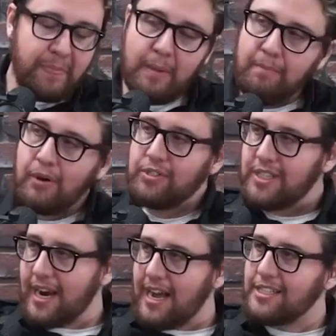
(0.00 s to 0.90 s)
the
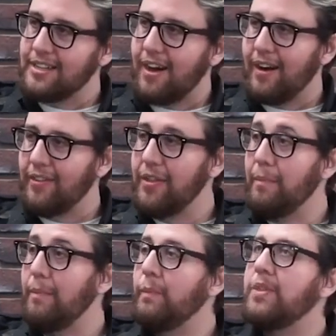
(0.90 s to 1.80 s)
most that I saw, the
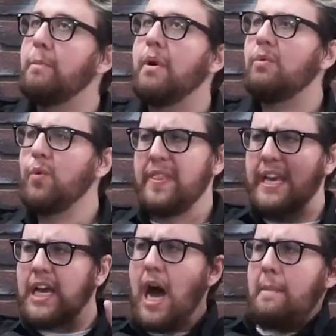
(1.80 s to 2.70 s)
mm-hmm. the mo- where
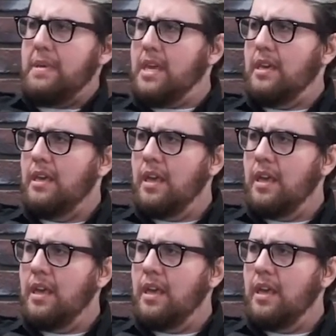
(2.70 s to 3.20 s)
they got me.